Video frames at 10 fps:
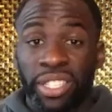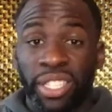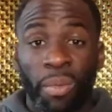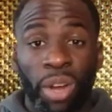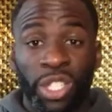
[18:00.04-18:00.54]

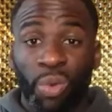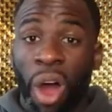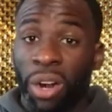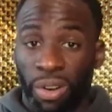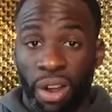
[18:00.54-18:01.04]
someone's
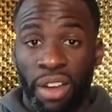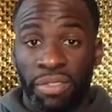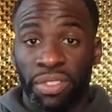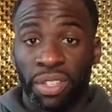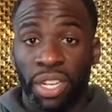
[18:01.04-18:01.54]
water off.
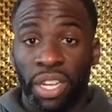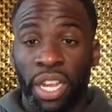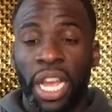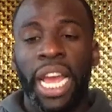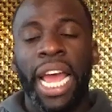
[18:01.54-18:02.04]

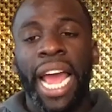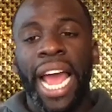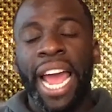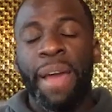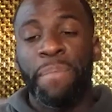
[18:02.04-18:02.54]

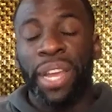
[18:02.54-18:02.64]
And